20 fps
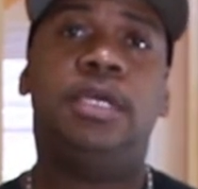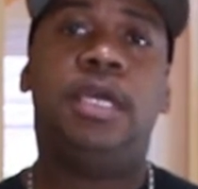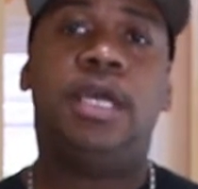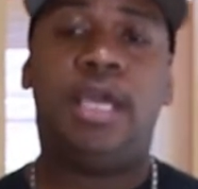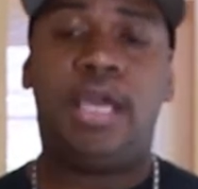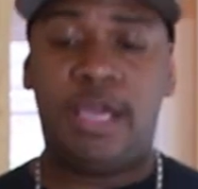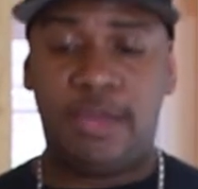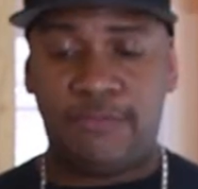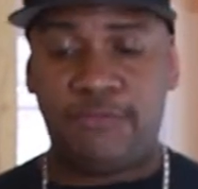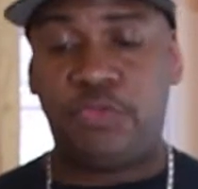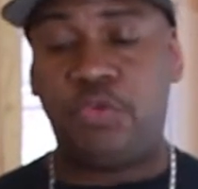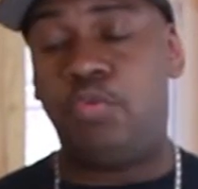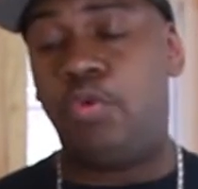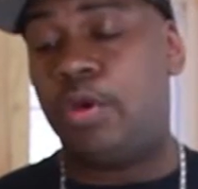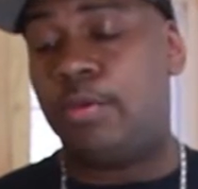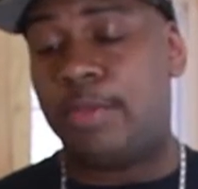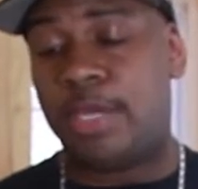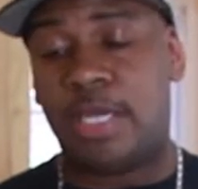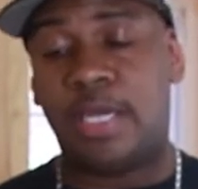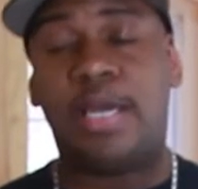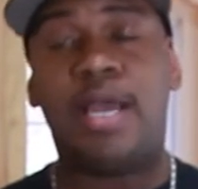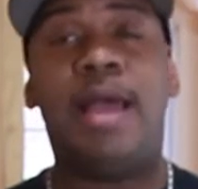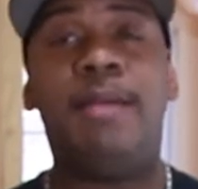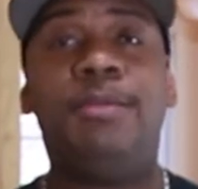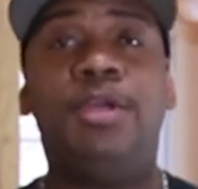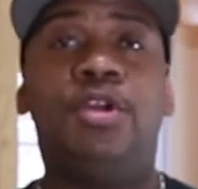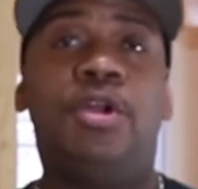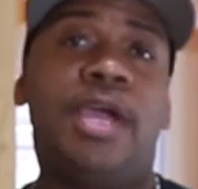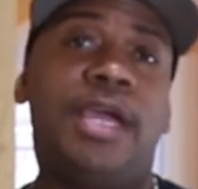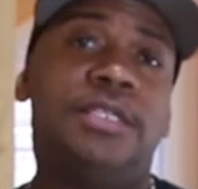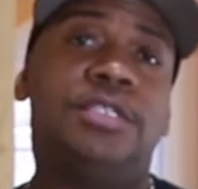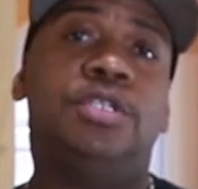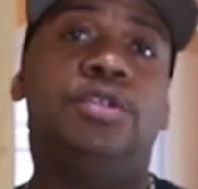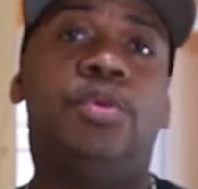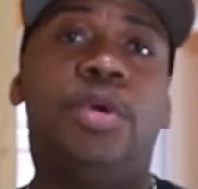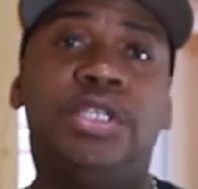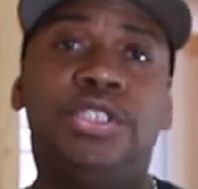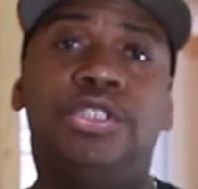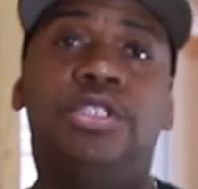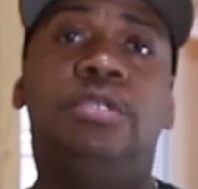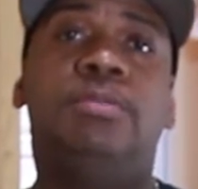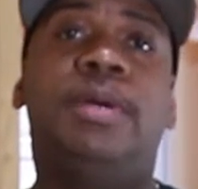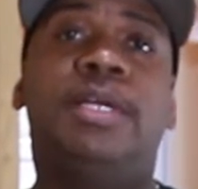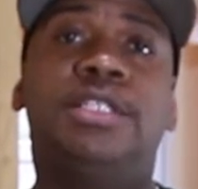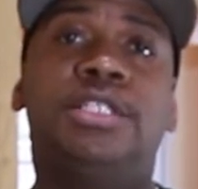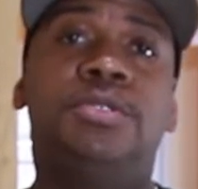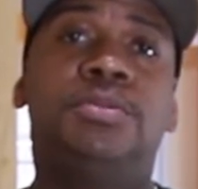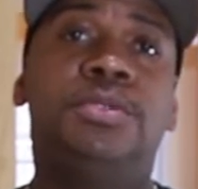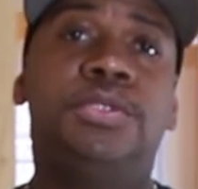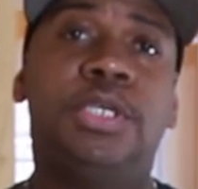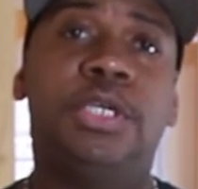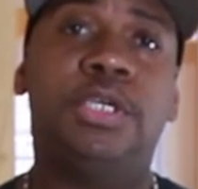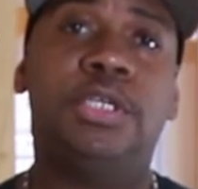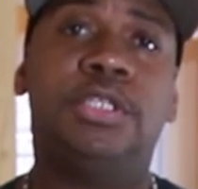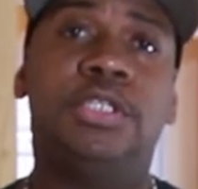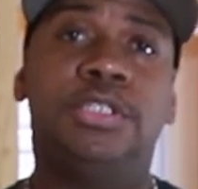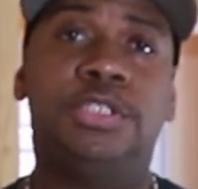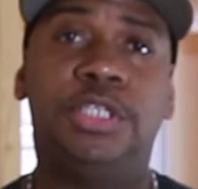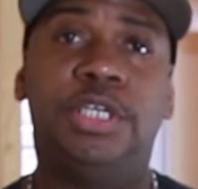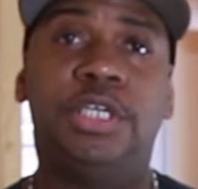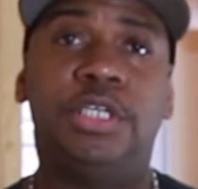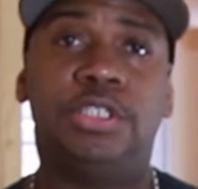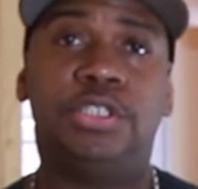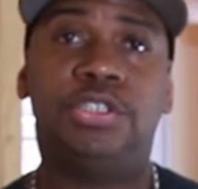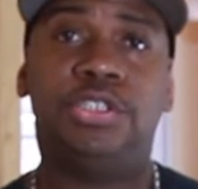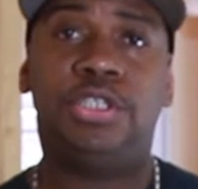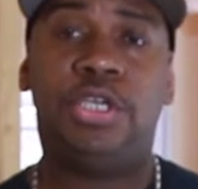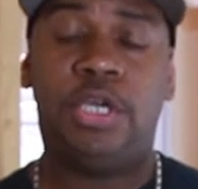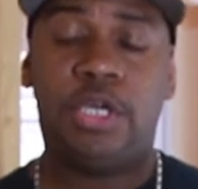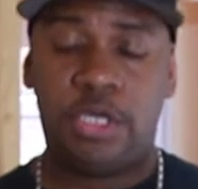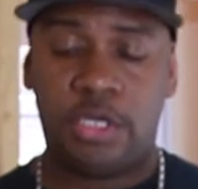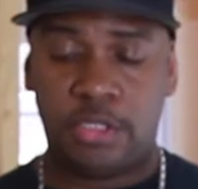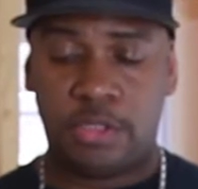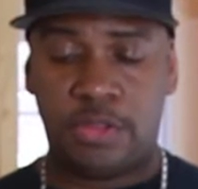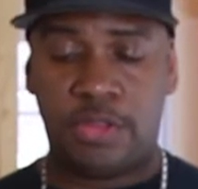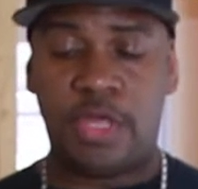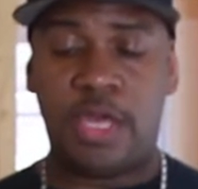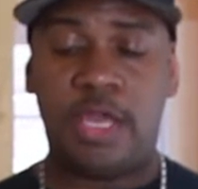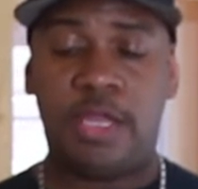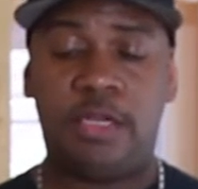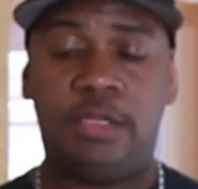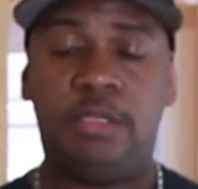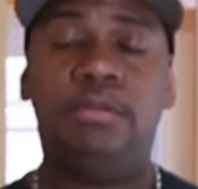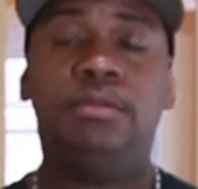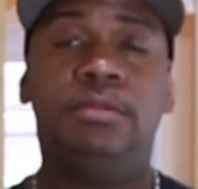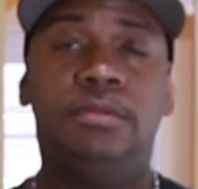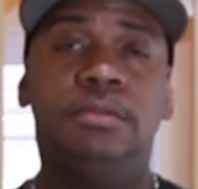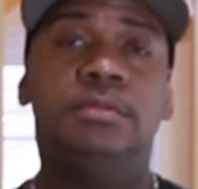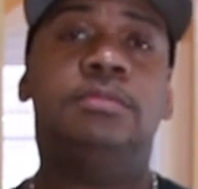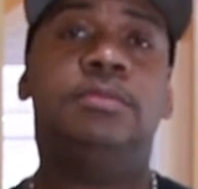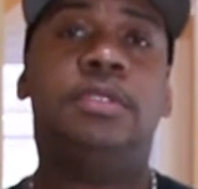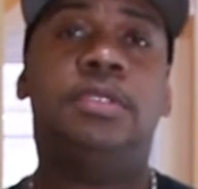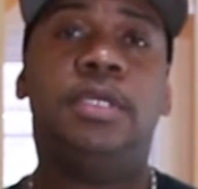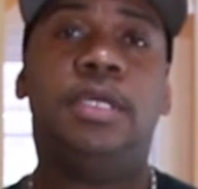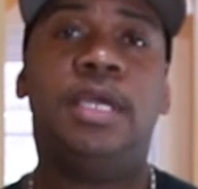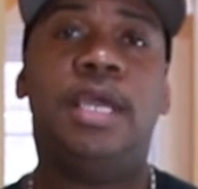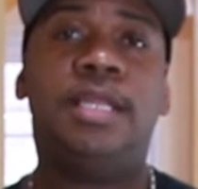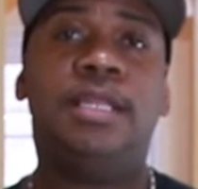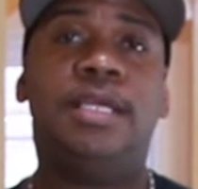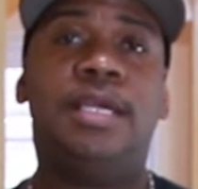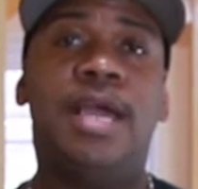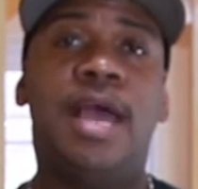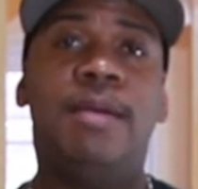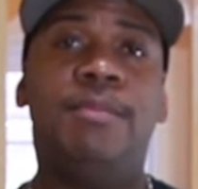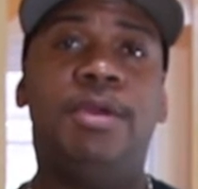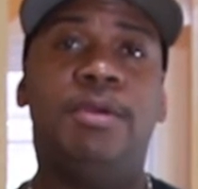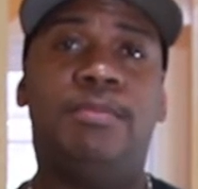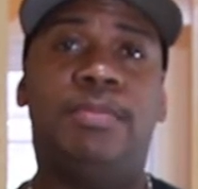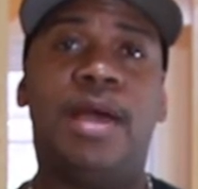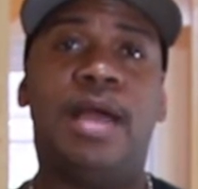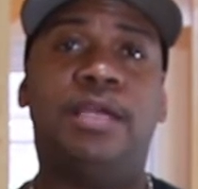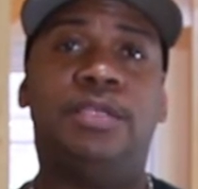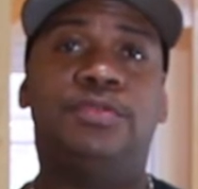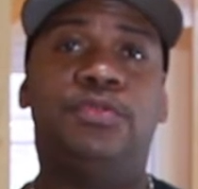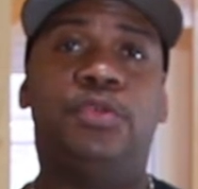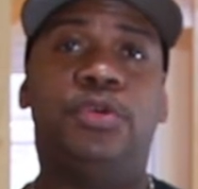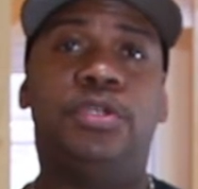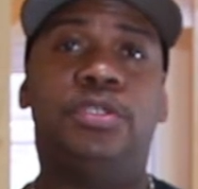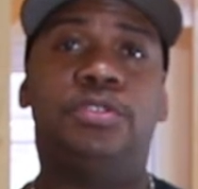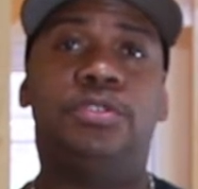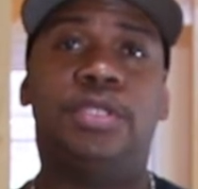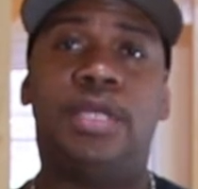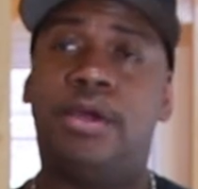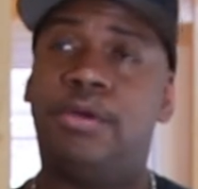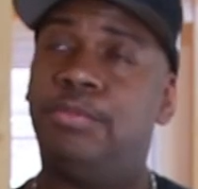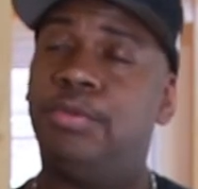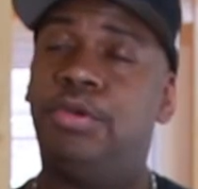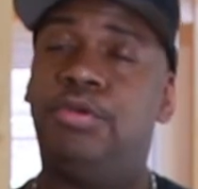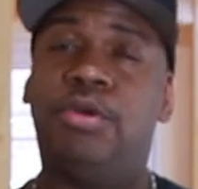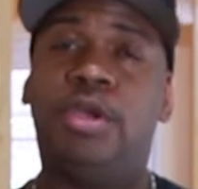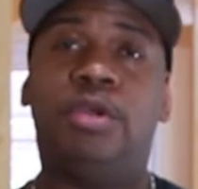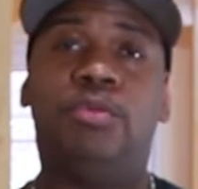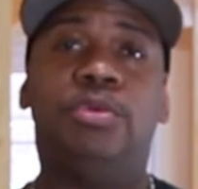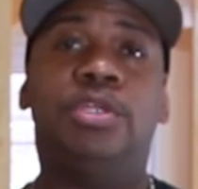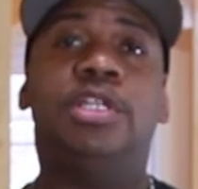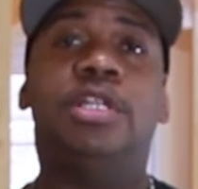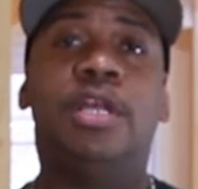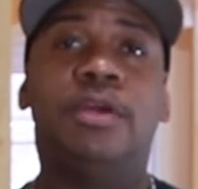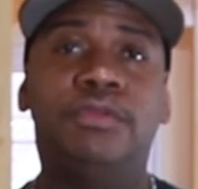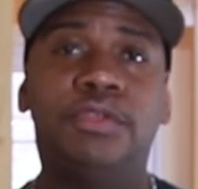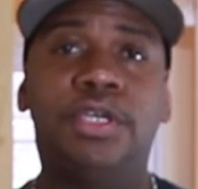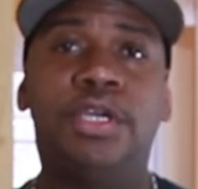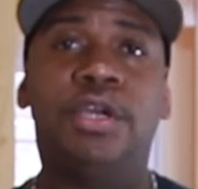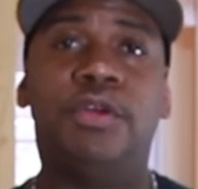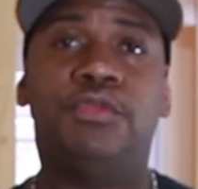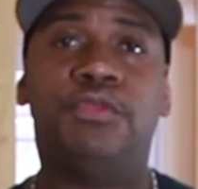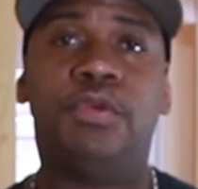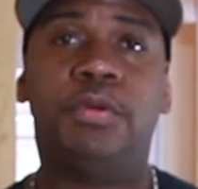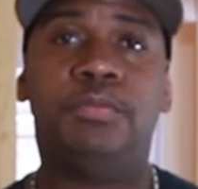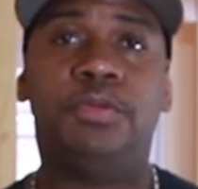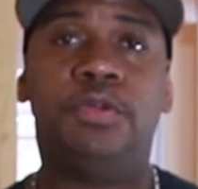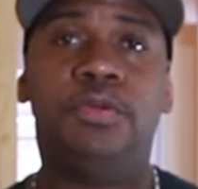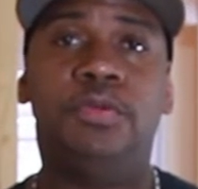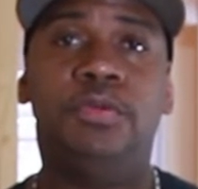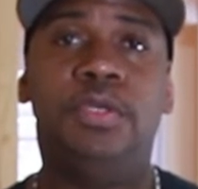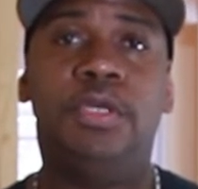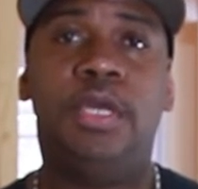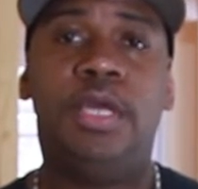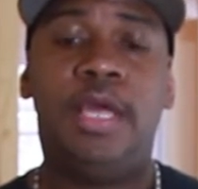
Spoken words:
If you want to make a comment or ask a question about this particular dish, then hit the comment box for us. That would be great. We'd love to hear from you.